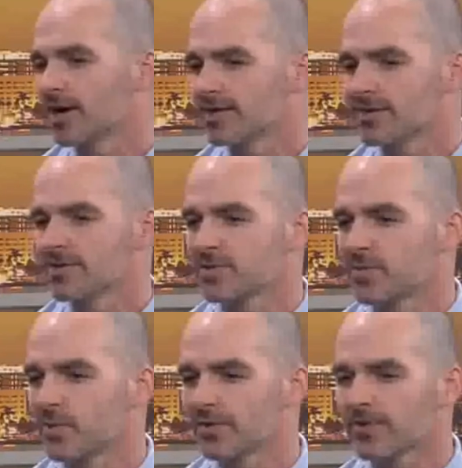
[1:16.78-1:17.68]
I think the
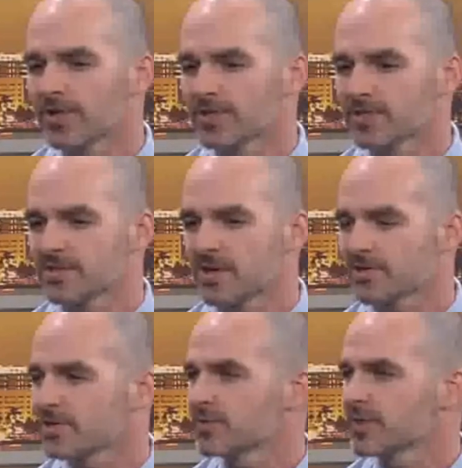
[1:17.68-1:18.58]
important thing is to
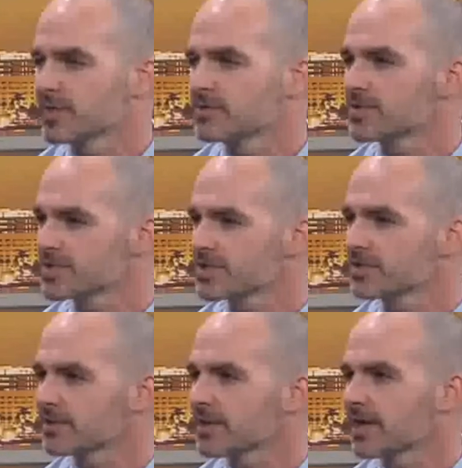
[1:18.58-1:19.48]
talk to your
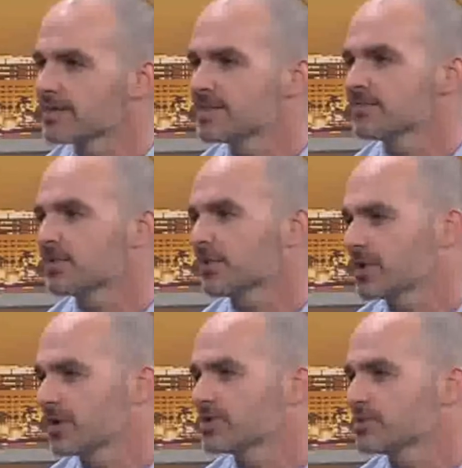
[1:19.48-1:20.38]
pediatrician and see if
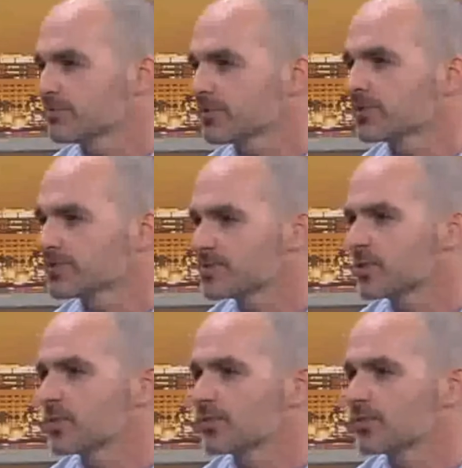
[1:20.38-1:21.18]
cardiology referral is